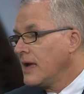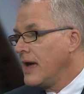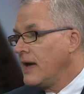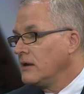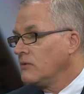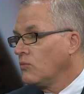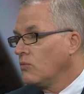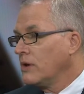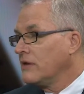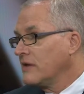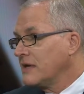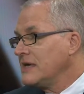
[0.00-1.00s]
And mm-hmm.
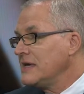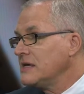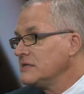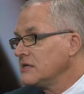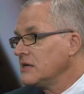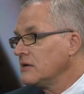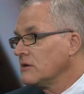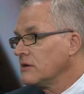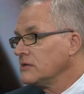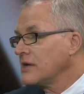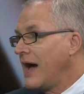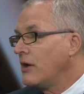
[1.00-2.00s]
one of the keys here
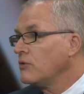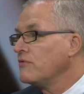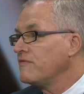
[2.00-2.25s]
is how do